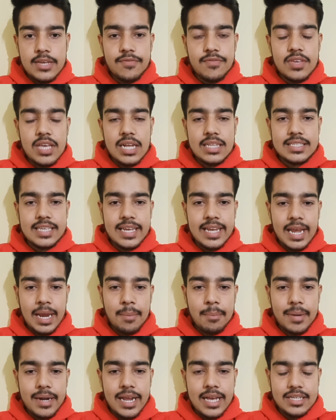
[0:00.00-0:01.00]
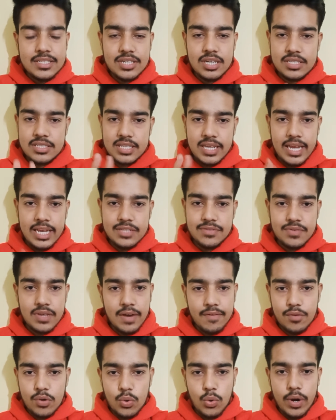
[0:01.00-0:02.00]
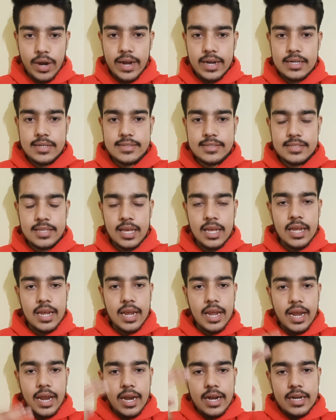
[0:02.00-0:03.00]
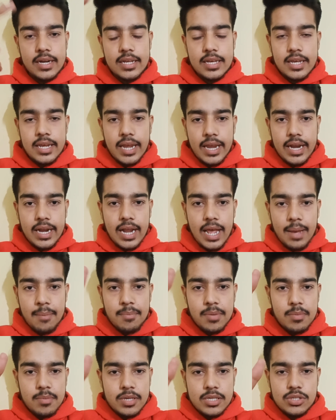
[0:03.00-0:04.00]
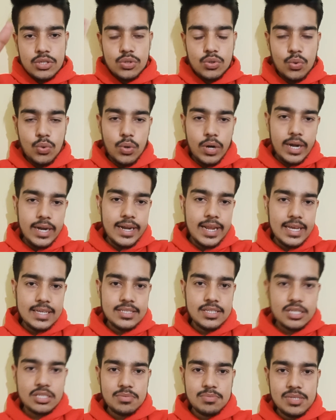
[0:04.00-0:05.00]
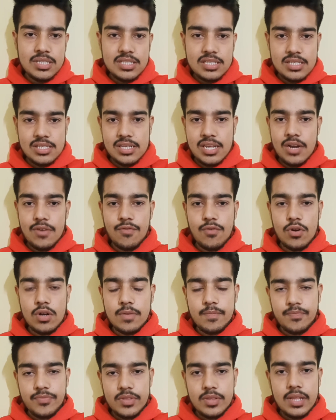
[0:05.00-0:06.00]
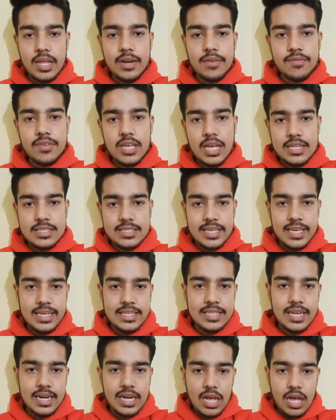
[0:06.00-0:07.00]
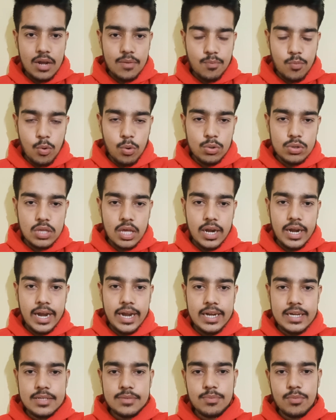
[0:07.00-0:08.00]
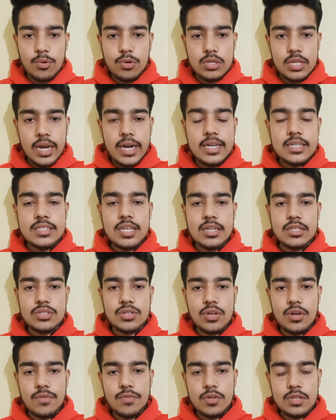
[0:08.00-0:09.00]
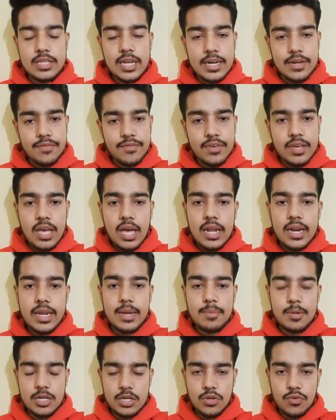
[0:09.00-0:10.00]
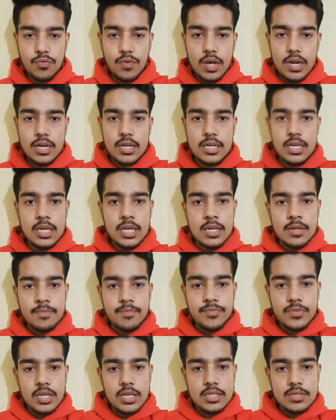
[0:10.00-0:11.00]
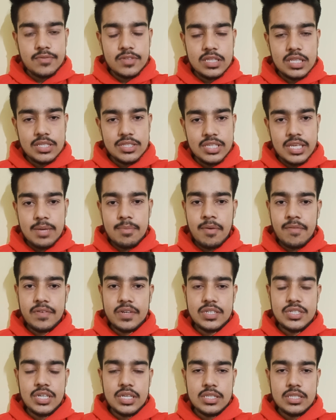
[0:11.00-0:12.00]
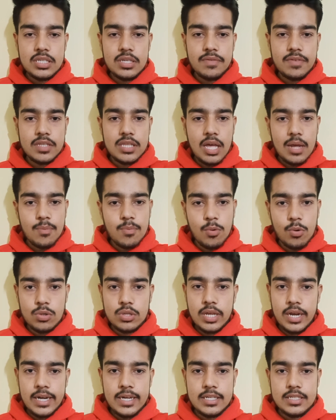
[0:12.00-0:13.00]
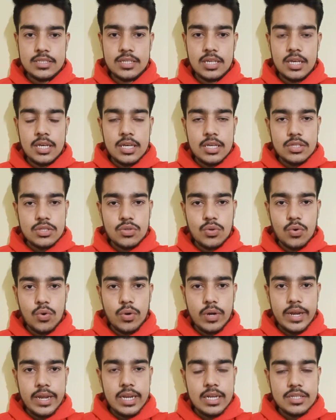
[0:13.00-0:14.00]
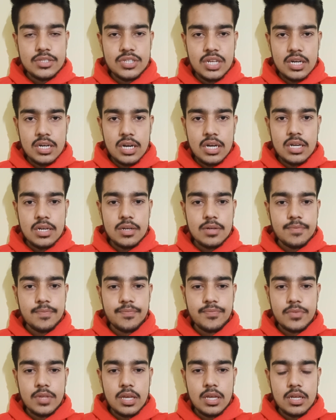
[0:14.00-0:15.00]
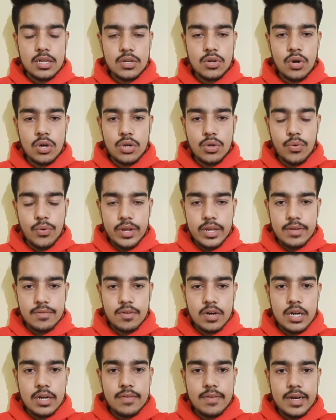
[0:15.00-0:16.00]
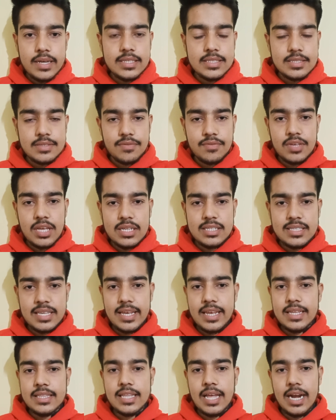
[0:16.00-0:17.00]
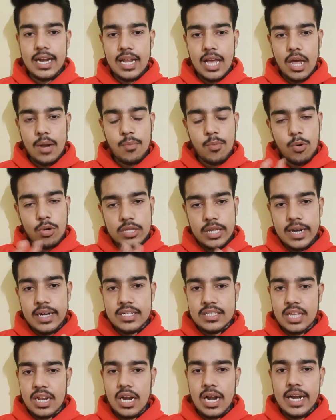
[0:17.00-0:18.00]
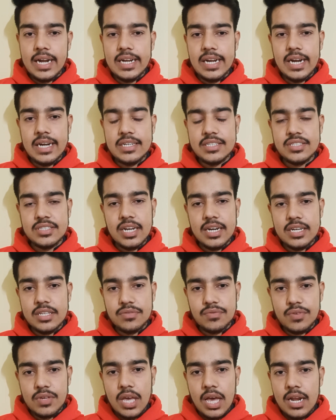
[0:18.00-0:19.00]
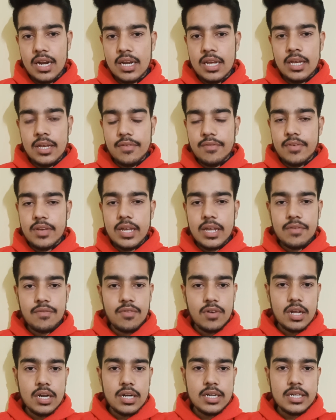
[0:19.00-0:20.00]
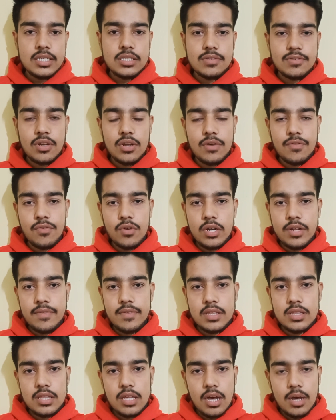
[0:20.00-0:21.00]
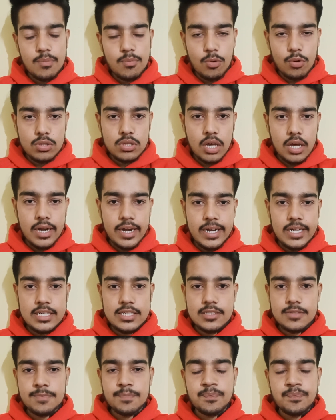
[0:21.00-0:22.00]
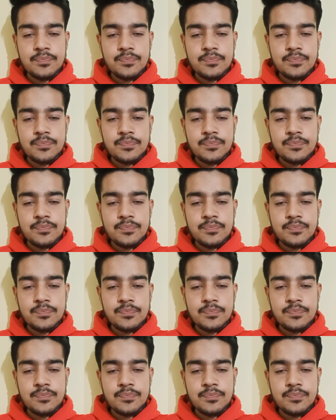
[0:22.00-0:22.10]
we are saying ambidextrous as we have two hands, and in ambi means two and dexterous means skillful, then we are saying that both hands are skillful, that we are able to work with the same efficiency with our both hands. So in general, not going word wise, we are saying that our both hands are right hands, that is we can work skillfully with both our hands,